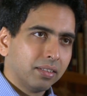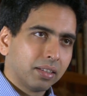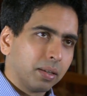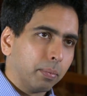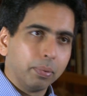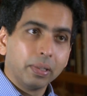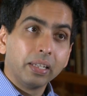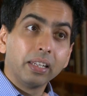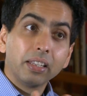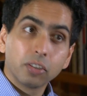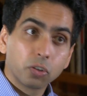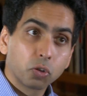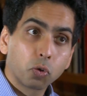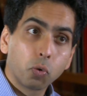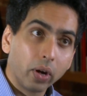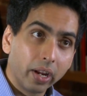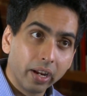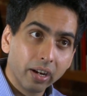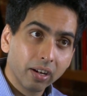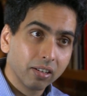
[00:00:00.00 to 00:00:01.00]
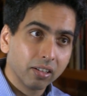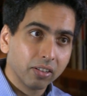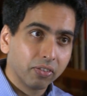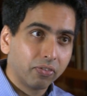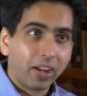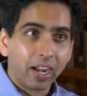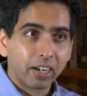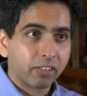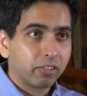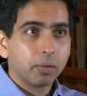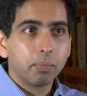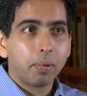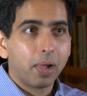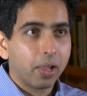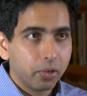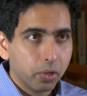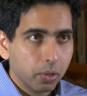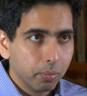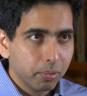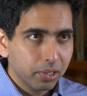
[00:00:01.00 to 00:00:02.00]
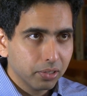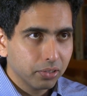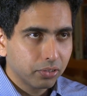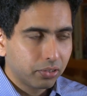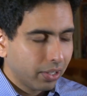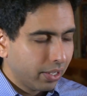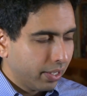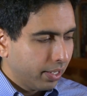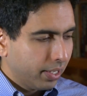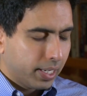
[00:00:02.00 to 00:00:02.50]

completing the square or factoring polynomials.